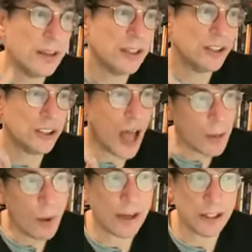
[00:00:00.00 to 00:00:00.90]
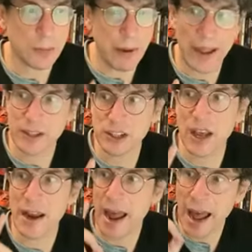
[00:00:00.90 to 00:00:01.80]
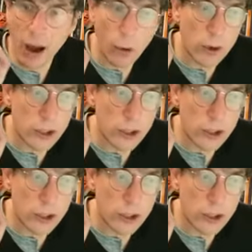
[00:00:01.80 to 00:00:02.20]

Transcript: the stock market depends on how